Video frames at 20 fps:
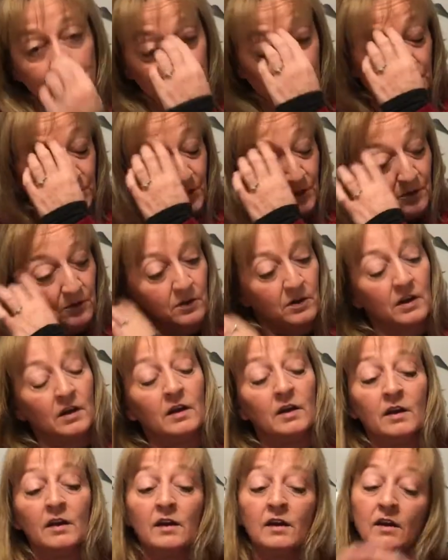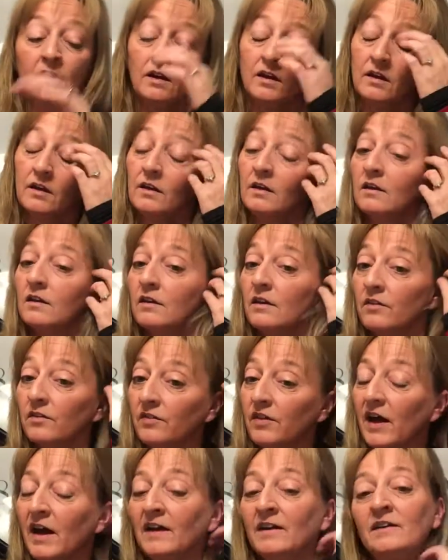So
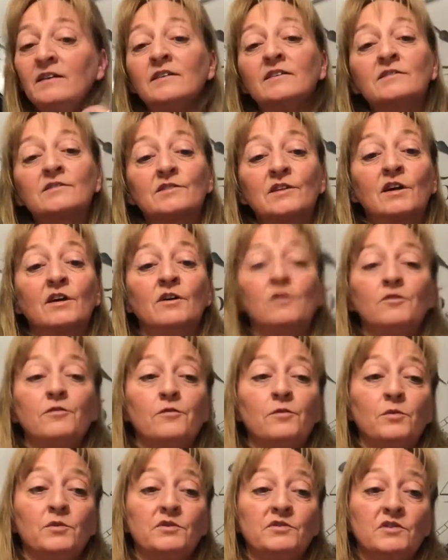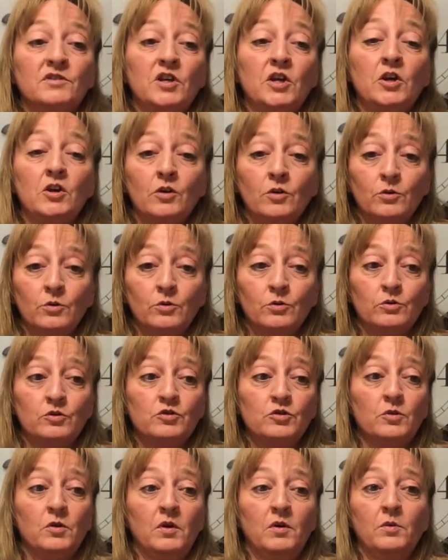that in itself was
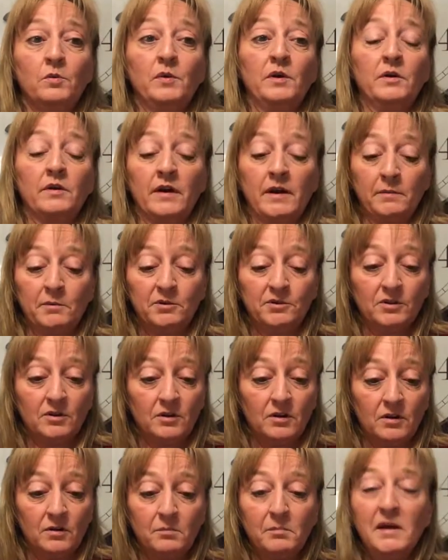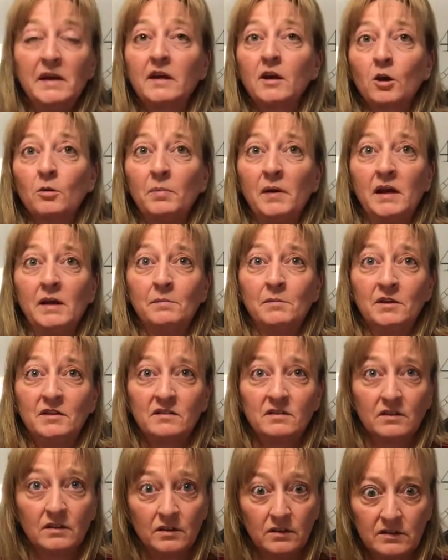huge. We were able to make our
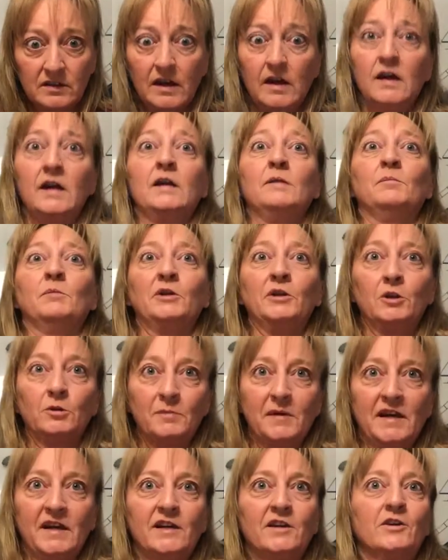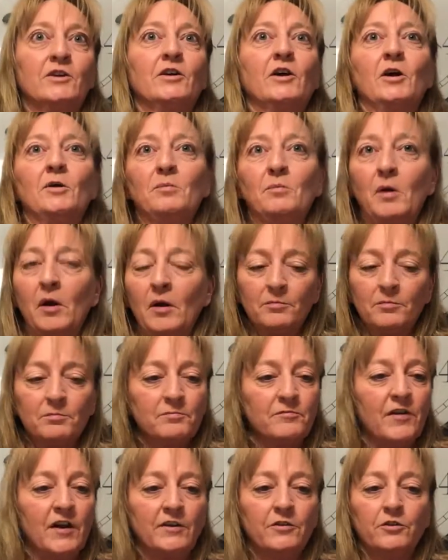payments in a timelier manner.
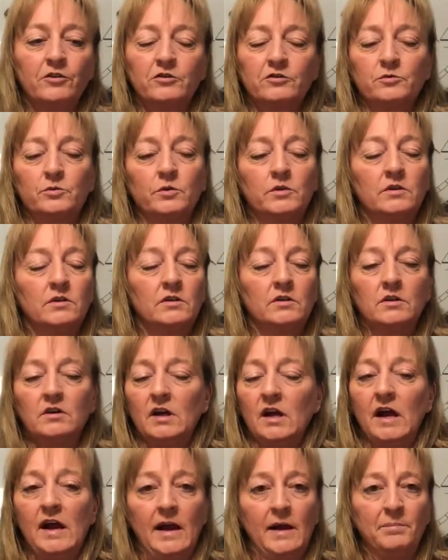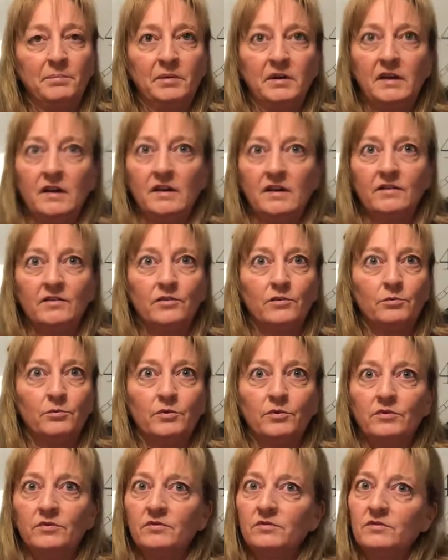vendors were happy.
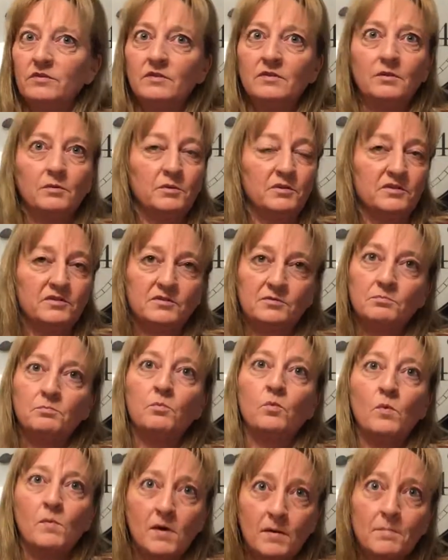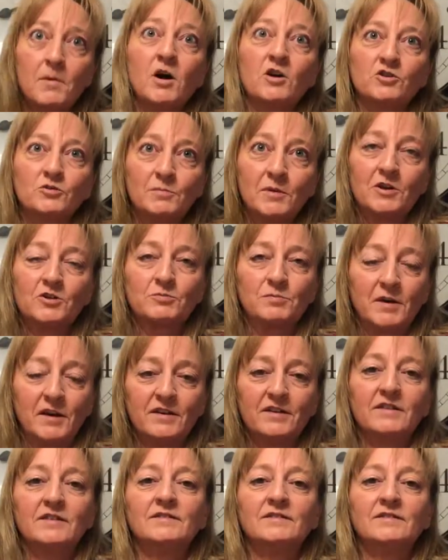It was much, much better.